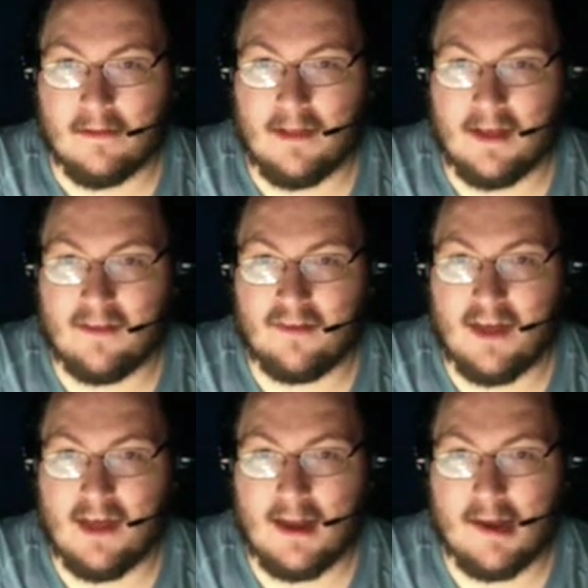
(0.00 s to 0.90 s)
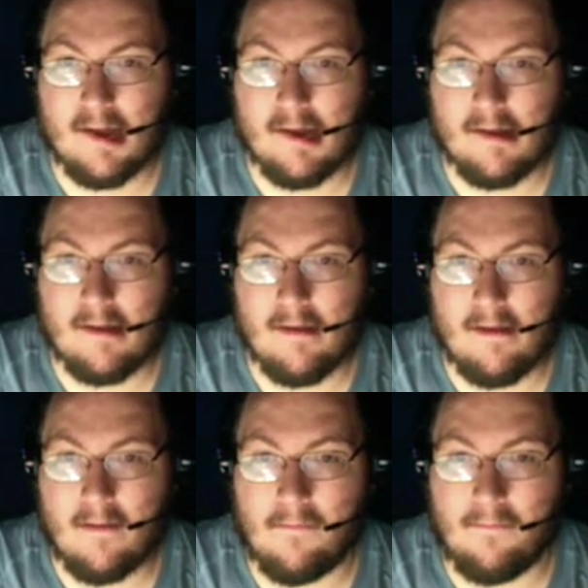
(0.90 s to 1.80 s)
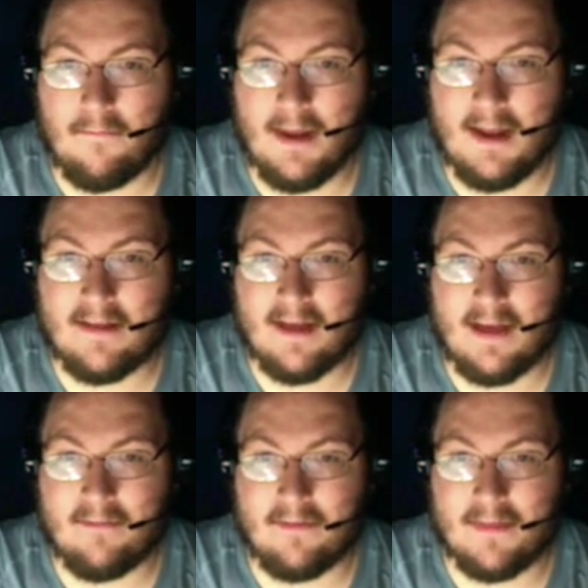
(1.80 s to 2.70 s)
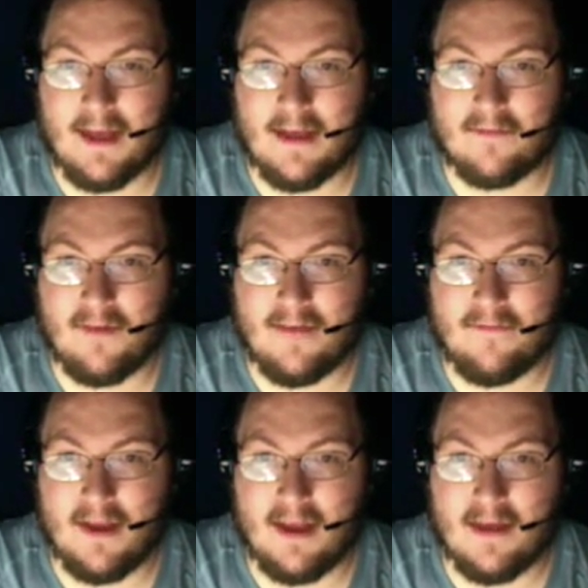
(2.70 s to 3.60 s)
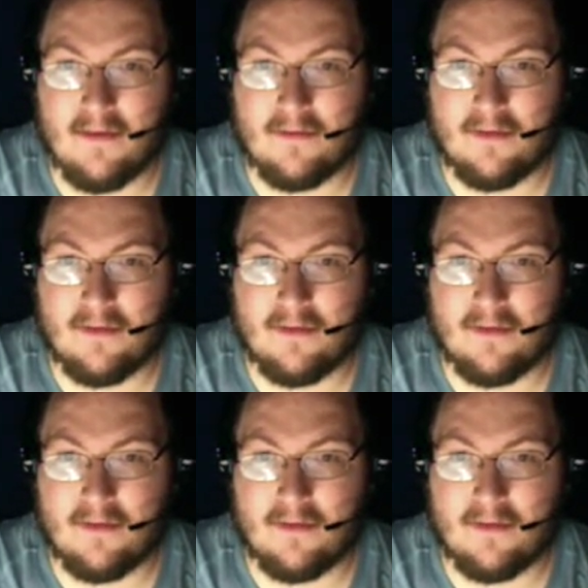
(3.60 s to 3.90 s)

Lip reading: Like I said many times with the S5 videos,